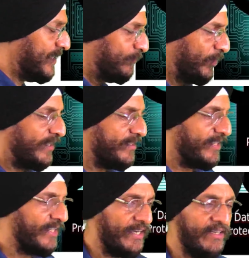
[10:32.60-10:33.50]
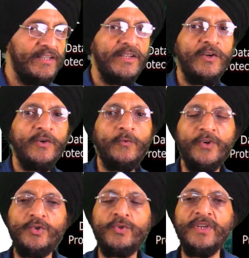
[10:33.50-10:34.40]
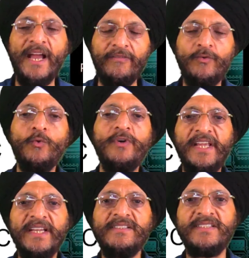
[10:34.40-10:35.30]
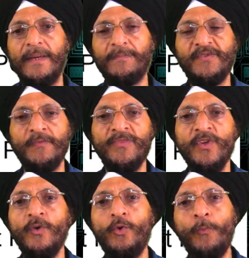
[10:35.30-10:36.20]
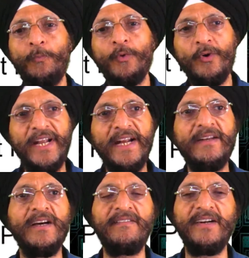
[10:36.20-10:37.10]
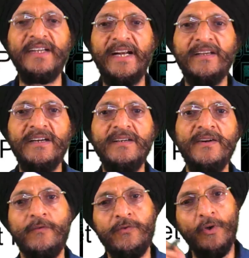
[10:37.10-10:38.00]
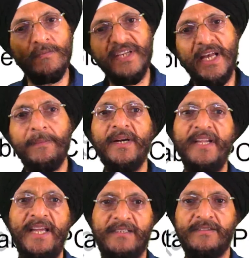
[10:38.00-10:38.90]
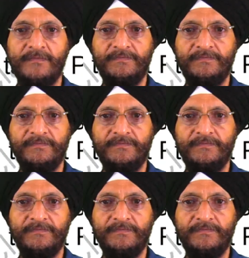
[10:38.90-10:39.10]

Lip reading: we can say that we have to take steps to protect our data from cyber attacks.